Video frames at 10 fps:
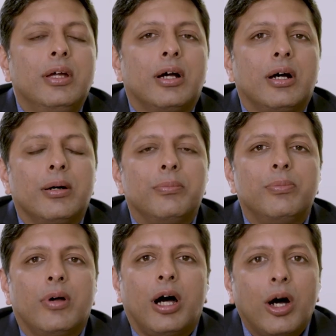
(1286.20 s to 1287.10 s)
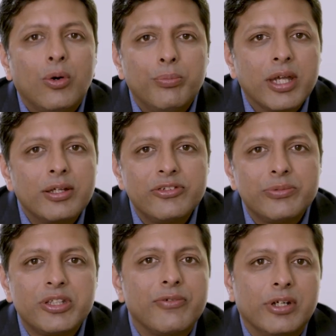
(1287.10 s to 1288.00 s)
how
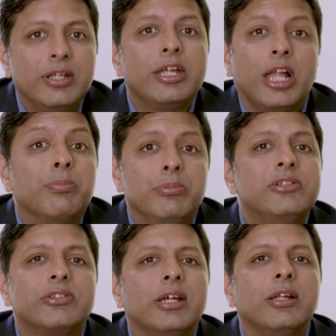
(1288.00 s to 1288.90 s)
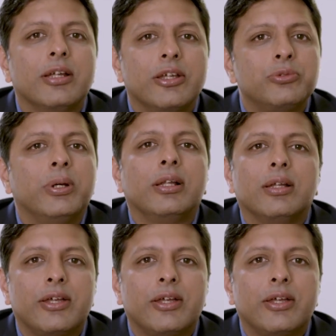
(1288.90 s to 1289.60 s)
mechanisms have really helped me scale as well,